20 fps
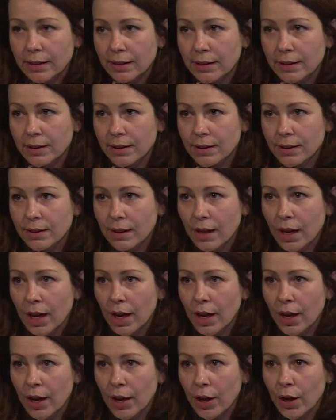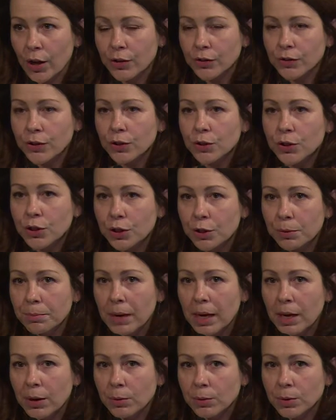is a certain
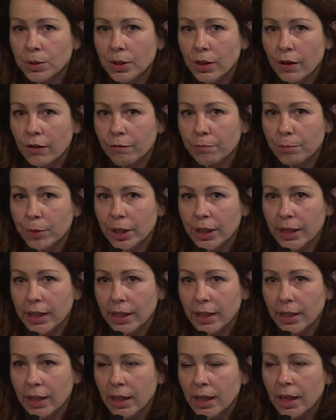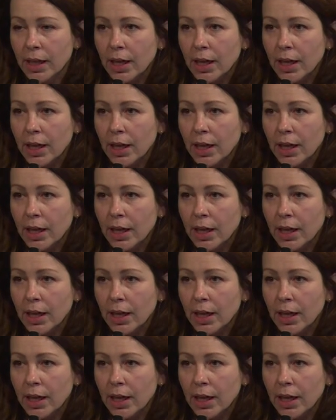amount of money